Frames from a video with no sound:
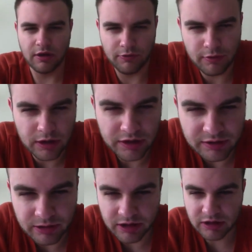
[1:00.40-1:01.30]
A
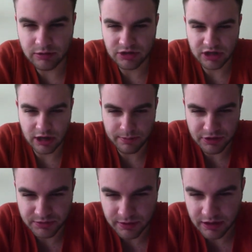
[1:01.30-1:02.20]
really, really huge
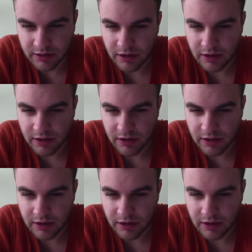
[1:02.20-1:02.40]
accomplishment.